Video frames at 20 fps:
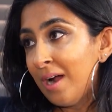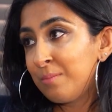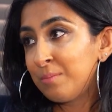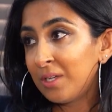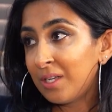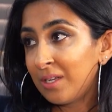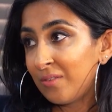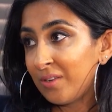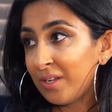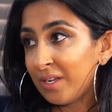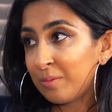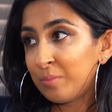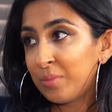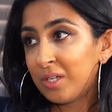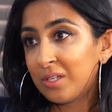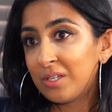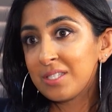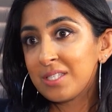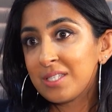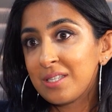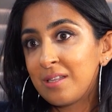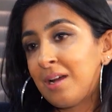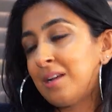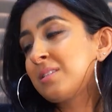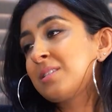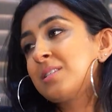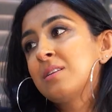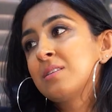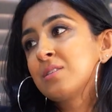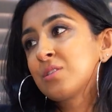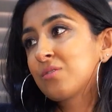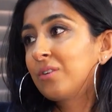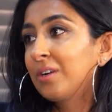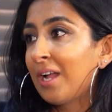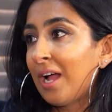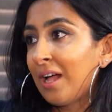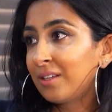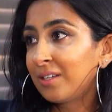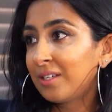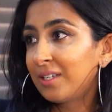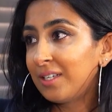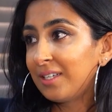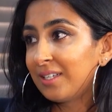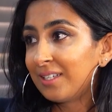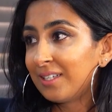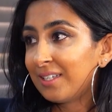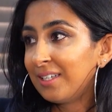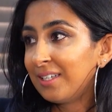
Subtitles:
I'm giving, because that's his reality.